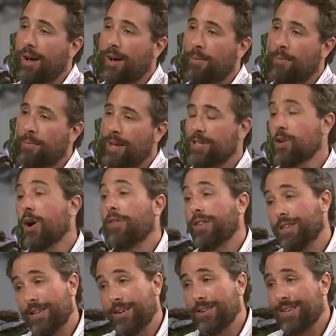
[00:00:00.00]
Um, it's called the
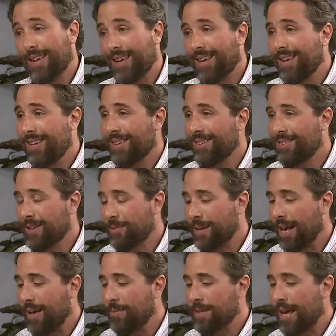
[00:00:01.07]
deer tick mm -hmm.
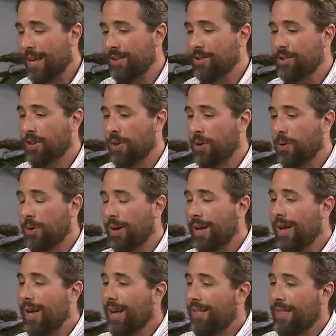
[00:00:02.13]
sometimes, and so
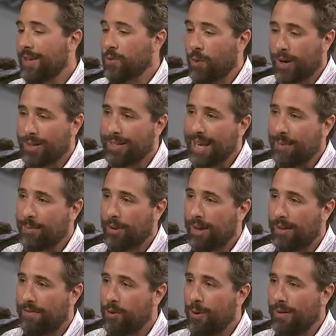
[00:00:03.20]
that's one example.
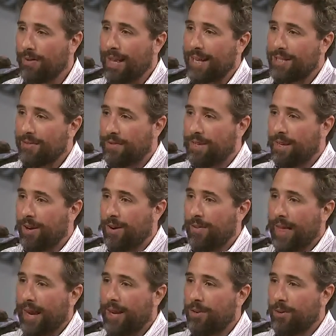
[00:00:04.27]
If you have lots of deer,
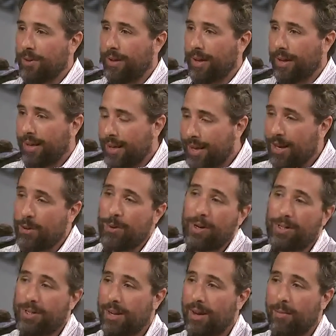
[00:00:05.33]
that can really
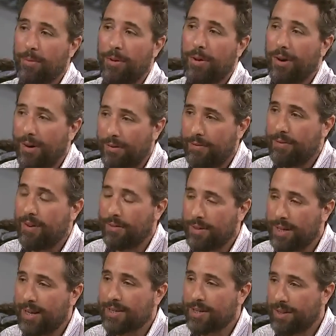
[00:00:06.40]
increase the number of, of
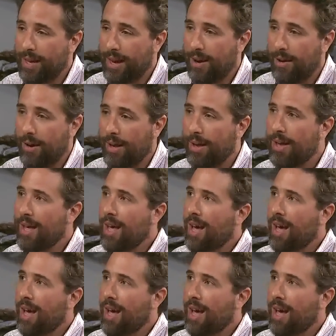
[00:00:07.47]
ticks in the area.